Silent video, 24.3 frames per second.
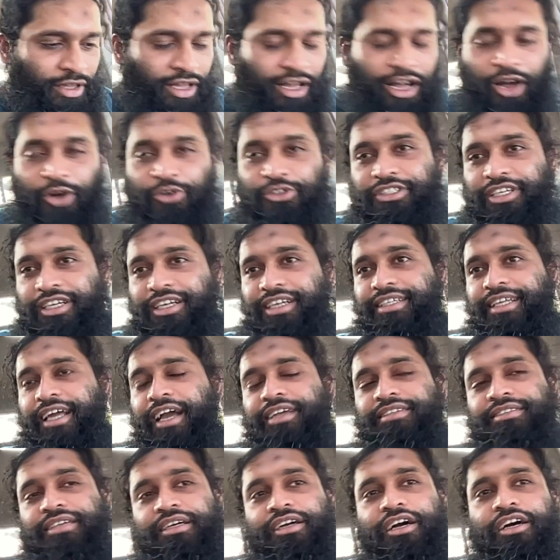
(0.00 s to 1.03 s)
I was gonna
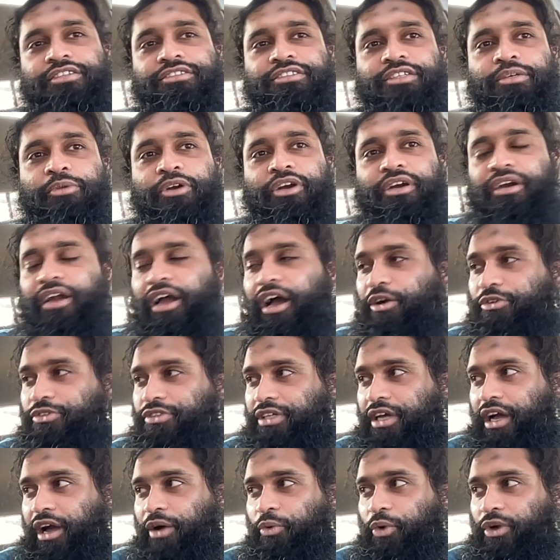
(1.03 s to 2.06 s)
text a customer. I was
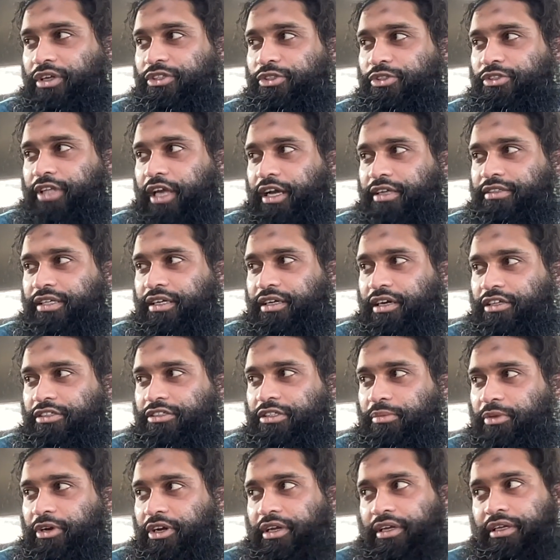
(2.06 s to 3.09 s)
I wanted to text a
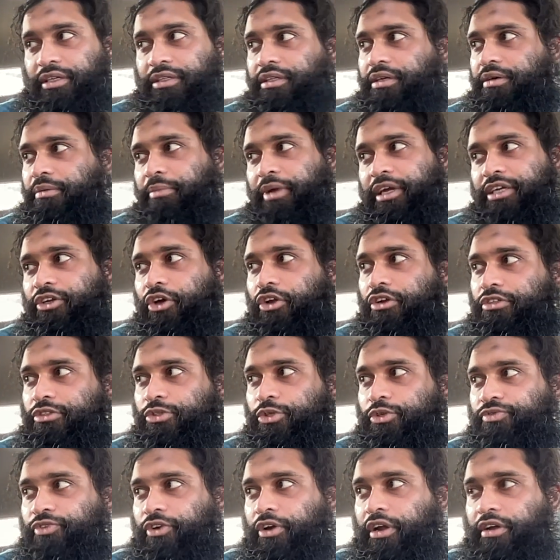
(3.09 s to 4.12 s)
customer. Hey, the McDonald's
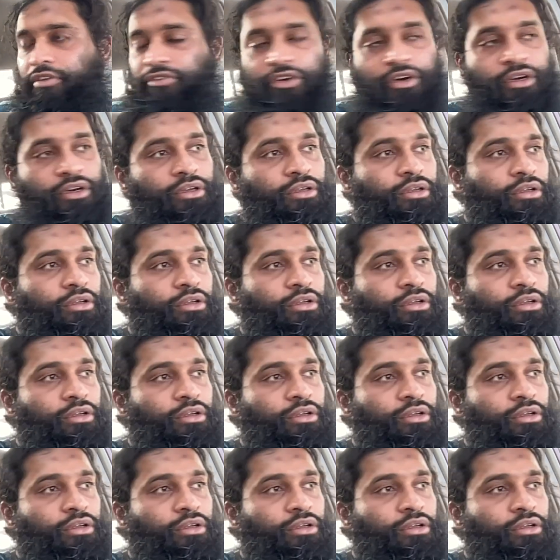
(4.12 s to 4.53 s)
took forever.